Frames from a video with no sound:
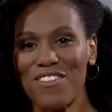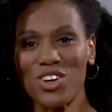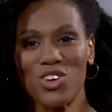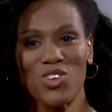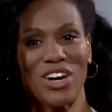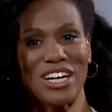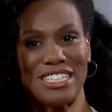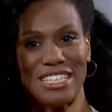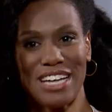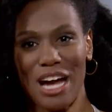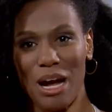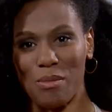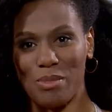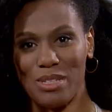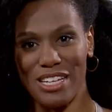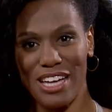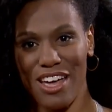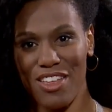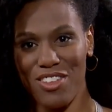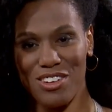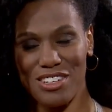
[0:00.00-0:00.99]
a great time
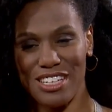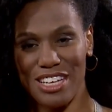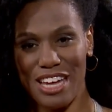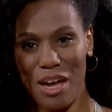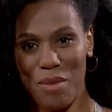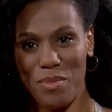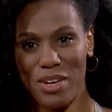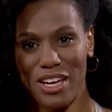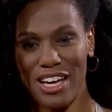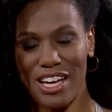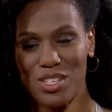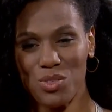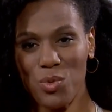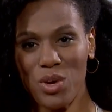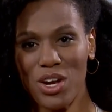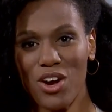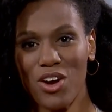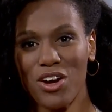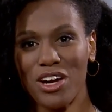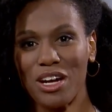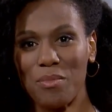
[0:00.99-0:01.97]
together today because
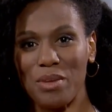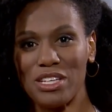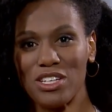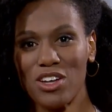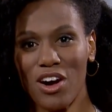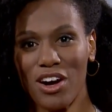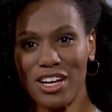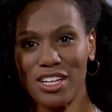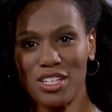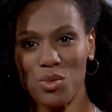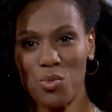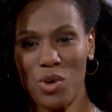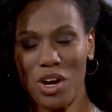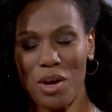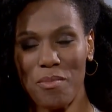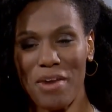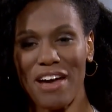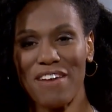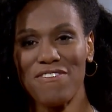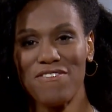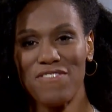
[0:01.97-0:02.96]
we are going to be talking to one of
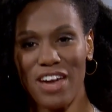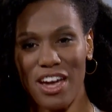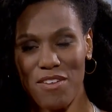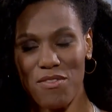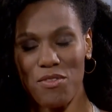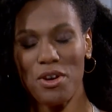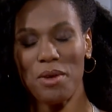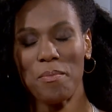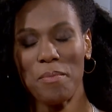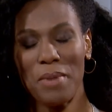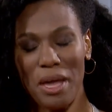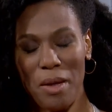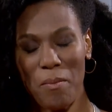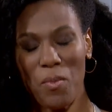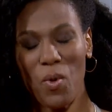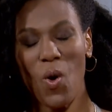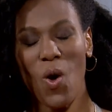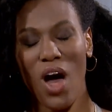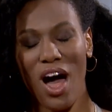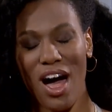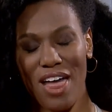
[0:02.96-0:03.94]
my favorite
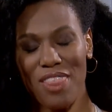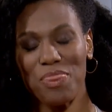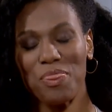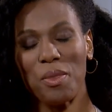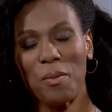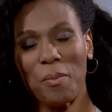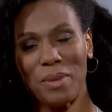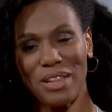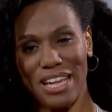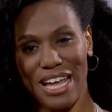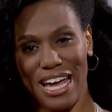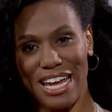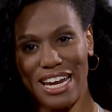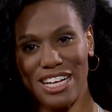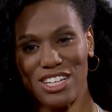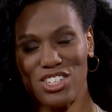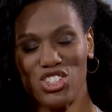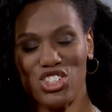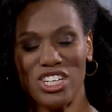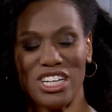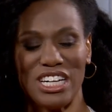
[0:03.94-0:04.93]
people on the
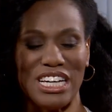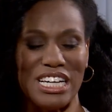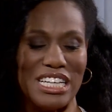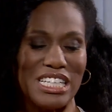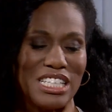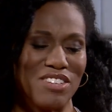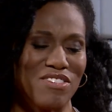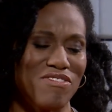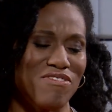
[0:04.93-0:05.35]
planet. She is